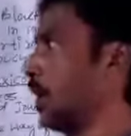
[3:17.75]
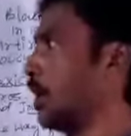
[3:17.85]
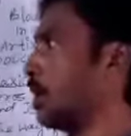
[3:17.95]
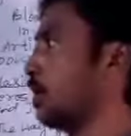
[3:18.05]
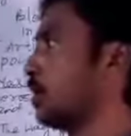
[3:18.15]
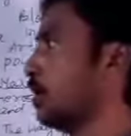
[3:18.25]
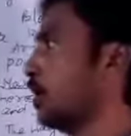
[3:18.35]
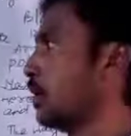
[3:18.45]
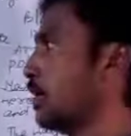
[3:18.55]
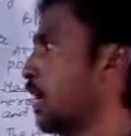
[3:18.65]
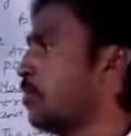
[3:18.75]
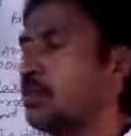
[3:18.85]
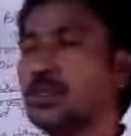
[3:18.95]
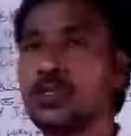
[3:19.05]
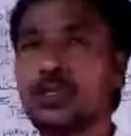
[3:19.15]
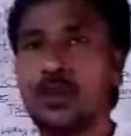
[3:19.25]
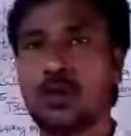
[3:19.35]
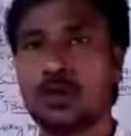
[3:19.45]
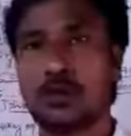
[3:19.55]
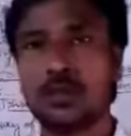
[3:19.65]
and diversity
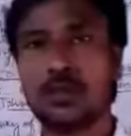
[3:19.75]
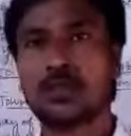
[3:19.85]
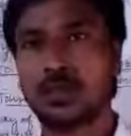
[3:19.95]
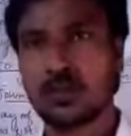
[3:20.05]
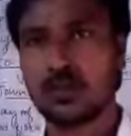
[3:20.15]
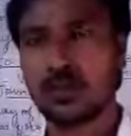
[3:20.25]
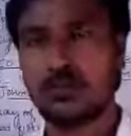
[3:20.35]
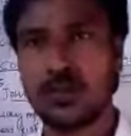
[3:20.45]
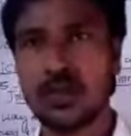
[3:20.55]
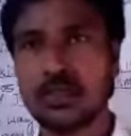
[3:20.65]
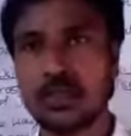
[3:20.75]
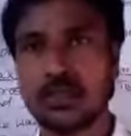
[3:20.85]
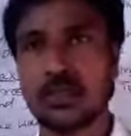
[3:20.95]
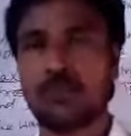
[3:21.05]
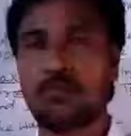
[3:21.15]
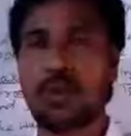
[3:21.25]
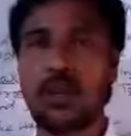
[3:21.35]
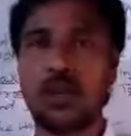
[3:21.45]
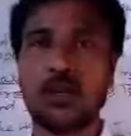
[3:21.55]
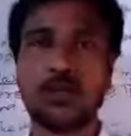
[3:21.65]
or this difference is the
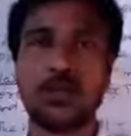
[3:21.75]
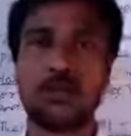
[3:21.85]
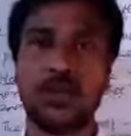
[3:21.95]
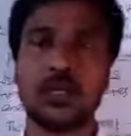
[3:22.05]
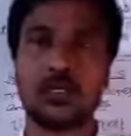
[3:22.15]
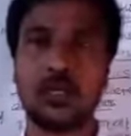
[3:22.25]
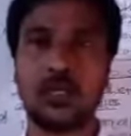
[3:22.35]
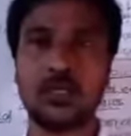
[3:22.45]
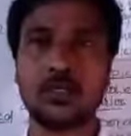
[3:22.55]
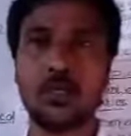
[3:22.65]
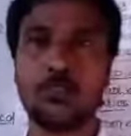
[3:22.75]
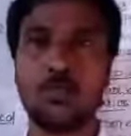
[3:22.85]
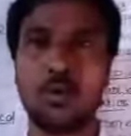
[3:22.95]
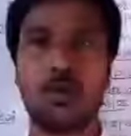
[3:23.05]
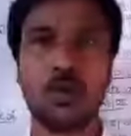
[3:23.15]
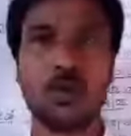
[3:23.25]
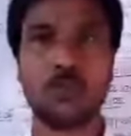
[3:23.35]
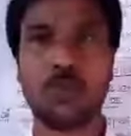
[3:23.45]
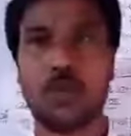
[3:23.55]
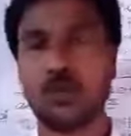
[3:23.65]
part and parcel, it is the
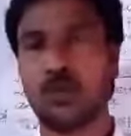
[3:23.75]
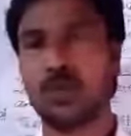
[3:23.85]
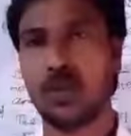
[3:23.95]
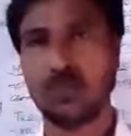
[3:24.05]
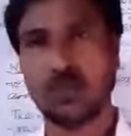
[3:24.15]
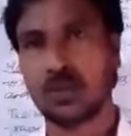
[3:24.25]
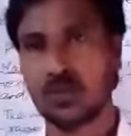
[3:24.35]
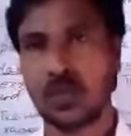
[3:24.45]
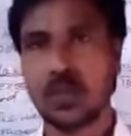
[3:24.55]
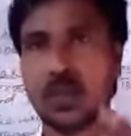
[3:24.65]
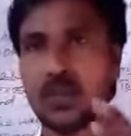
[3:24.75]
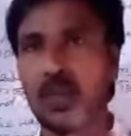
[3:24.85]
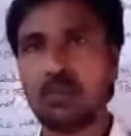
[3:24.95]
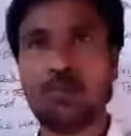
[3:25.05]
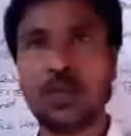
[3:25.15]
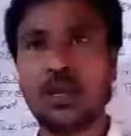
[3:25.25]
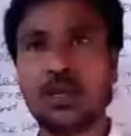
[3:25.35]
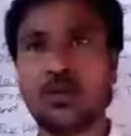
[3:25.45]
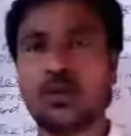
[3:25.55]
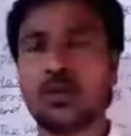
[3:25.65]
important part of democracy. Every
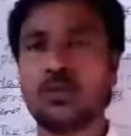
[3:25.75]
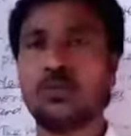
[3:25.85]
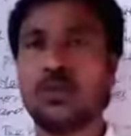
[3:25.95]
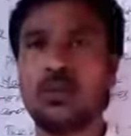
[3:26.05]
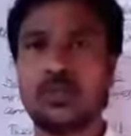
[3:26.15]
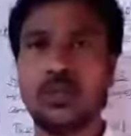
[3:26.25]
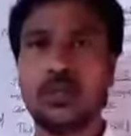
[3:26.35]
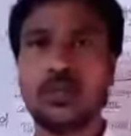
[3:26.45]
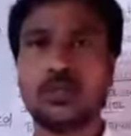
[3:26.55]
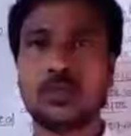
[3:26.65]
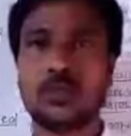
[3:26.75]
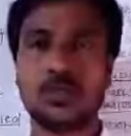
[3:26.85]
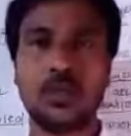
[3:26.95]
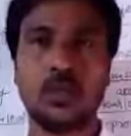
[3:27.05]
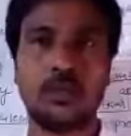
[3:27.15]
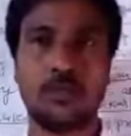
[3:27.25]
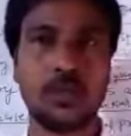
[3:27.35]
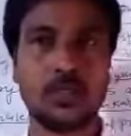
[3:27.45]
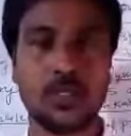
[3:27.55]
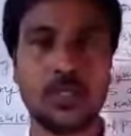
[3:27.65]
democracy we see the social
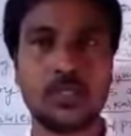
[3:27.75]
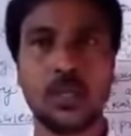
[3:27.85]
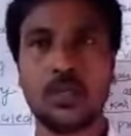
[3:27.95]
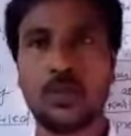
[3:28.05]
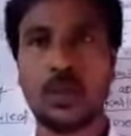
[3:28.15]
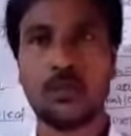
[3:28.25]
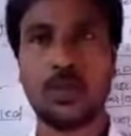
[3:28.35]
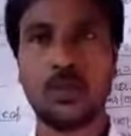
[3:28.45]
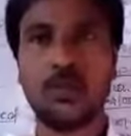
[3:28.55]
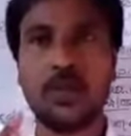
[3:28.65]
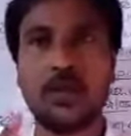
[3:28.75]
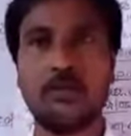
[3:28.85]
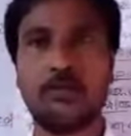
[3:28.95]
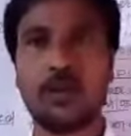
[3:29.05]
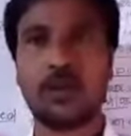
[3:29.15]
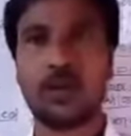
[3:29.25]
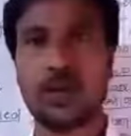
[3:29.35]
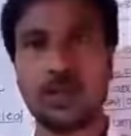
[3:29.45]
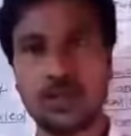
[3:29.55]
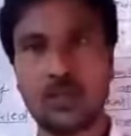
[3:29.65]
differences. There will be different
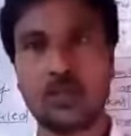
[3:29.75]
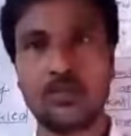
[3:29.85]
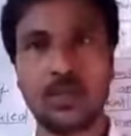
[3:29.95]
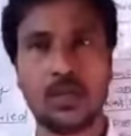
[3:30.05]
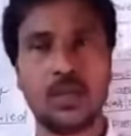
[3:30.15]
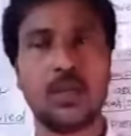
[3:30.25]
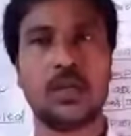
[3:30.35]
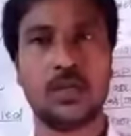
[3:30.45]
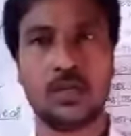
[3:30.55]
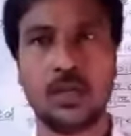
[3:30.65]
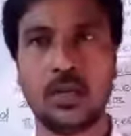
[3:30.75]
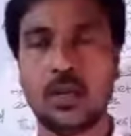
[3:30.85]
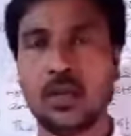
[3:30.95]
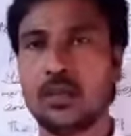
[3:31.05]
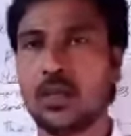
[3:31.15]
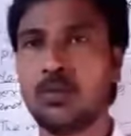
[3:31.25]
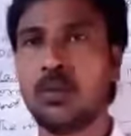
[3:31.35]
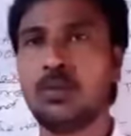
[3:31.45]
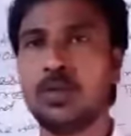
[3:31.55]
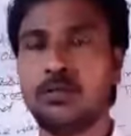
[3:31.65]
religion living in a country, there
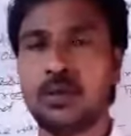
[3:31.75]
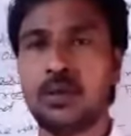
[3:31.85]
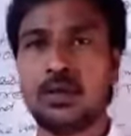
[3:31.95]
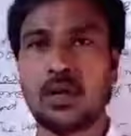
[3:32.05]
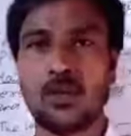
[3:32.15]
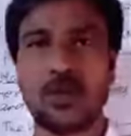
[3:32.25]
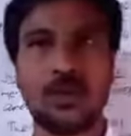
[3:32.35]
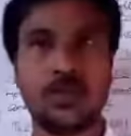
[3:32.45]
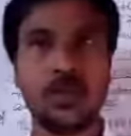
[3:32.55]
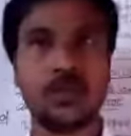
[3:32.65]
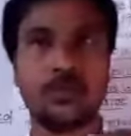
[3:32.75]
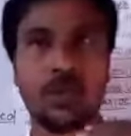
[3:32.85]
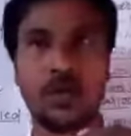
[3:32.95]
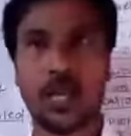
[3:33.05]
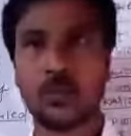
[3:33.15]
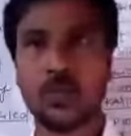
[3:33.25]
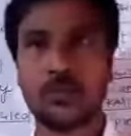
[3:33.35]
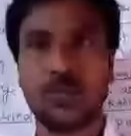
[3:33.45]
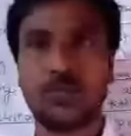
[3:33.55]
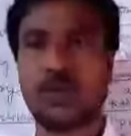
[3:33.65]
will be different community, different
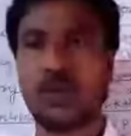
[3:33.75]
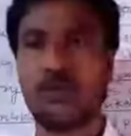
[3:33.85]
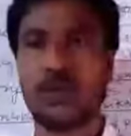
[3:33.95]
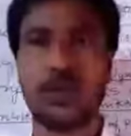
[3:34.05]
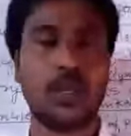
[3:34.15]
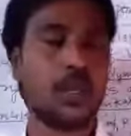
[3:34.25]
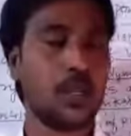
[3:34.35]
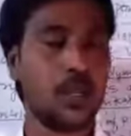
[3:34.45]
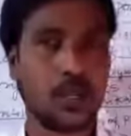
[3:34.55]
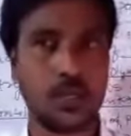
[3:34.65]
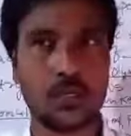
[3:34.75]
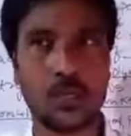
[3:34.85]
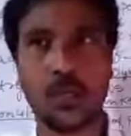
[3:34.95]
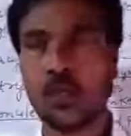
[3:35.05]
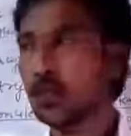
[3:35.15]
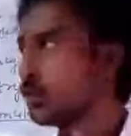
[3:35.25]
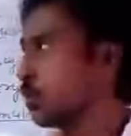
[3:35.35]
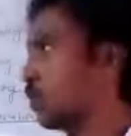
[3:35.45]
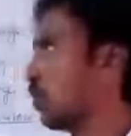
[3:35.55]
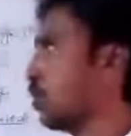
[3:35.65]
language people living in a country.
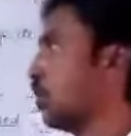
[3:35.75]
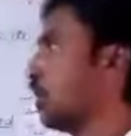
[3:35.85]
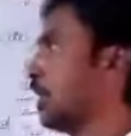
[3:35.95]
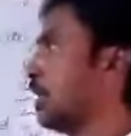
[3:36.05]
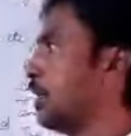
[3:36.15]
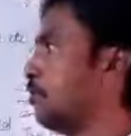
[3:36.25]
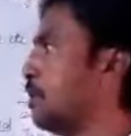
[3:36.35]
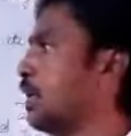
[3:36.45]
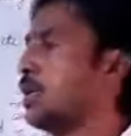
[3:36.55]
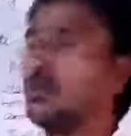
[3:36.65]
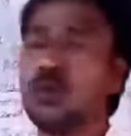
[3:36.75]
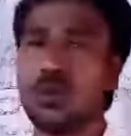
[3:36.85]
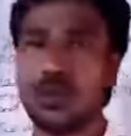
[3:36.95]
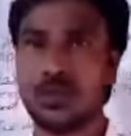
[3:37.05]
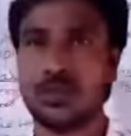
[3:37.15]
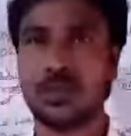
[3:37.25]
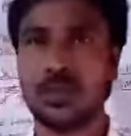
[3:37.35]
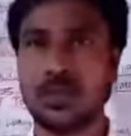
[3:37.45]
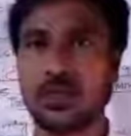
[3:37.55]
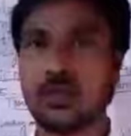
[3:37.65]
So in every
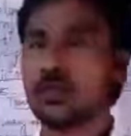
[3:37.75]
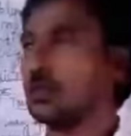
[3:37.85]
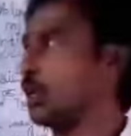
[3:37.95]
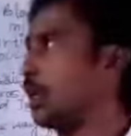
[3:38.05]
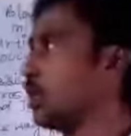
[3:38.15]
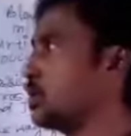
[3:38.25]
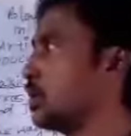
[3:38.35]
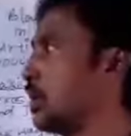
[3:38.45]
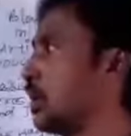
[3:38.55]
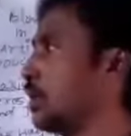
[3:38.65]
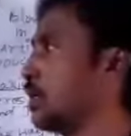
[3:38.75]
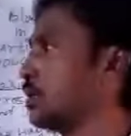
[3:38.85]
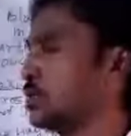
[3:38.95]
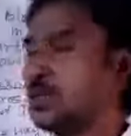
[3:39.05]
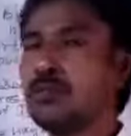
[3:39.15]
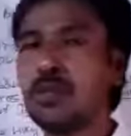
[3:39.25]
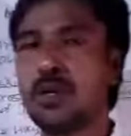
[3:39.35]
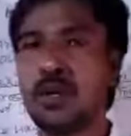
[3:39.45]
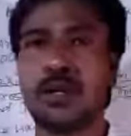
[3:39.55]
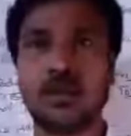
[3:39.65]
democracy there is a some
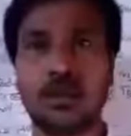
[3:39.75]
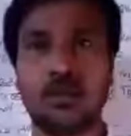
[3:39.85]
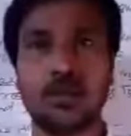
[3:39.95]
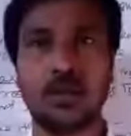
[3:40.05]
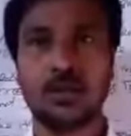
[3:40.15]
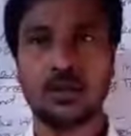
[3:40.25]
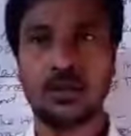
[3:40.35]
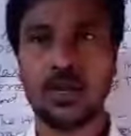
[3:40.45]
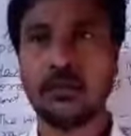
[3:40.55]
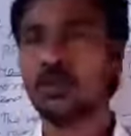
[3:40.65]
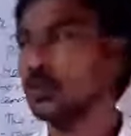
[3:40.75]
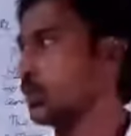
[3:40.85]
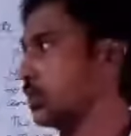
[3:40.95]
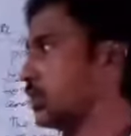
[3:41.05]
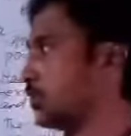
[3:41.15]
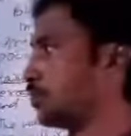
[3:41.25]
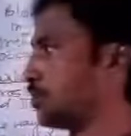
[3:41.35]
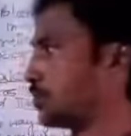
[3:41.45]
kind of diversity,